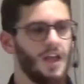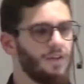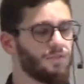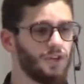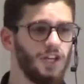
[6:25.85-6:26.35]

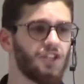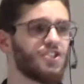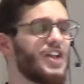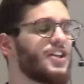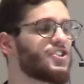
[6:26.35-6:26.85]
For each
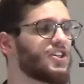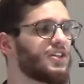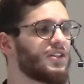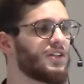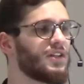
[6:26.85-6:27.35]

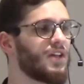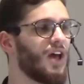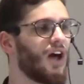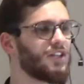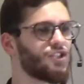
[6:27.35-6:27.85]
nation,
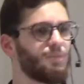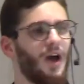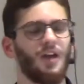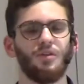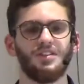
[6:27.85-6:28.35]
Allah subhanahu